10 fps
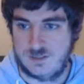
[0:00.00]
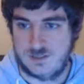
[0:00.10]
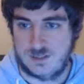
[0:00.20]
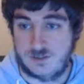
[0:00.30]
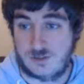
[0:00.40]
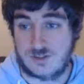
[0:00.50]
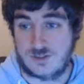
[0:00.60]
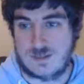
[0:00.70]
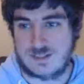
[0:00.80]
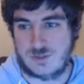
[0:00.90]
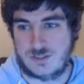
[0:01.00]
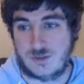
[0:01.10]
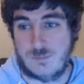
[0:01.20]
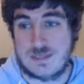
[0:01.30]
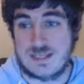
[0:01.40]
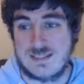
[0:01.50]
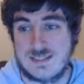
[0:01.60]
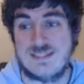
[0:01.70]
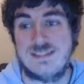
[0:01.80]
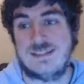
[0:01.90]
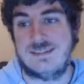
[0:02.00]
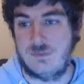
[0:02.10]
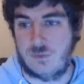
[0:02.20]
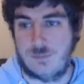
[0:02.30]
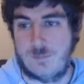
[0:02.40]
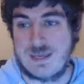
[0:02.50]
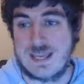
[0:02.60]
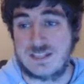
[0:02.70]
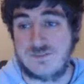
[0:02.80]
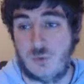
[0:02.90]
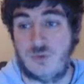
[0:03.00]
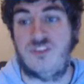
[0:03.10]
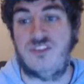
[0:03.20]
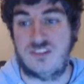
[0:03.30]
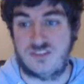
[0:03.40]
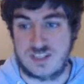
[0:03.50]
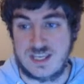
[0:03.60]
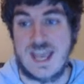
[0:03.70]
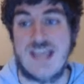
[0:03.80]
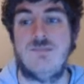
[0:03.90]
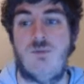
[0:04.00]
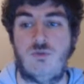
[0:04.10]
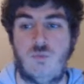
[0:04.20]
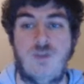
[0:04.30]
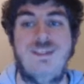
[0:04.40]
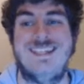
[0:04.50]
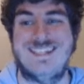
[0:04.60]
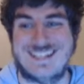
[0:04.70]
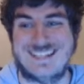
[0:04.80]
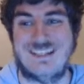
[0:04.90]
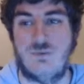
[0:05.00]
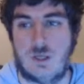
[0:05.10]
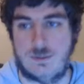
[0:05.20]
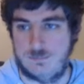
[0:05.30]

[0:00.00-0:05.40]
And look at this on Metacritic on PC 61, PS4 60, Xbox One 61.